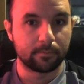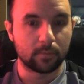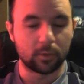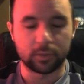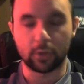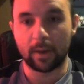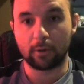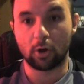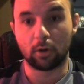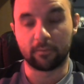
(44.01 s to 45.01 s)
There's no
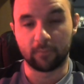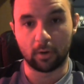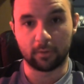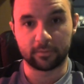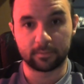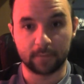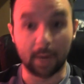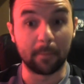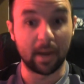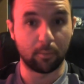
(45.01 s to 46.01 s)
alcohol involved,
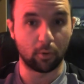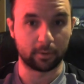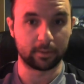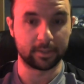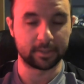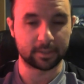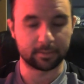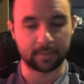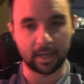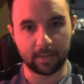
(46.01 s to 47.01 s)
on my part at
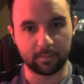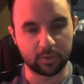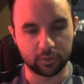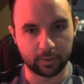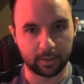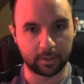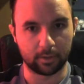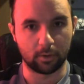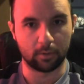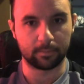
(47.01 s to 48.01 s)
least. I haven't been drinking at
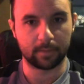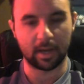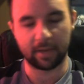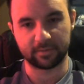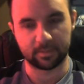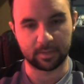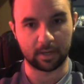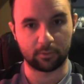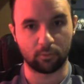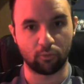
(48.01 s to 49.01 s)
all. I have some
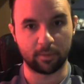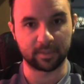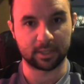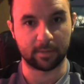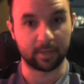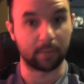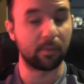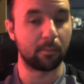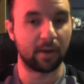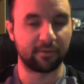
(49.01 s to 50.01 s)
doctor appointments coming up
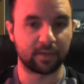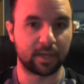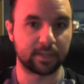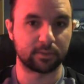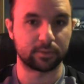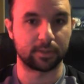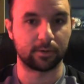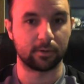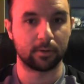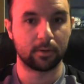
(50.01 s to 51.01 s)
at Moffitt Cancer
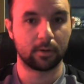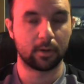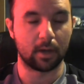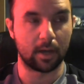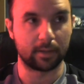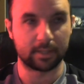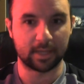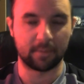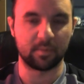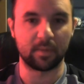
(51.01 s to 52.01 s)
Center at the
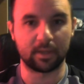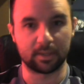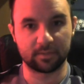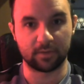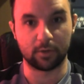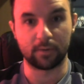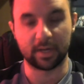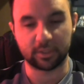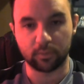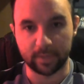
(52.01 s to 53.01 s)
time of me making this video
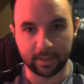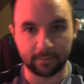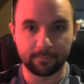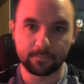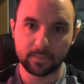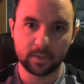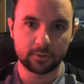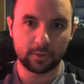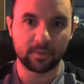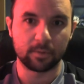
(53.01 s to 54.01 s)
next weekend.
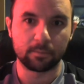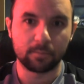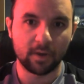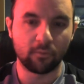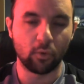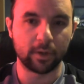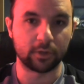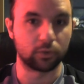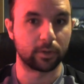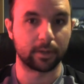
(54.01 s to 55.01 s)
So I've been
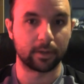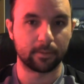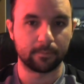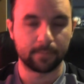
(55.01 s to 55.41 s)
avoiding drinking.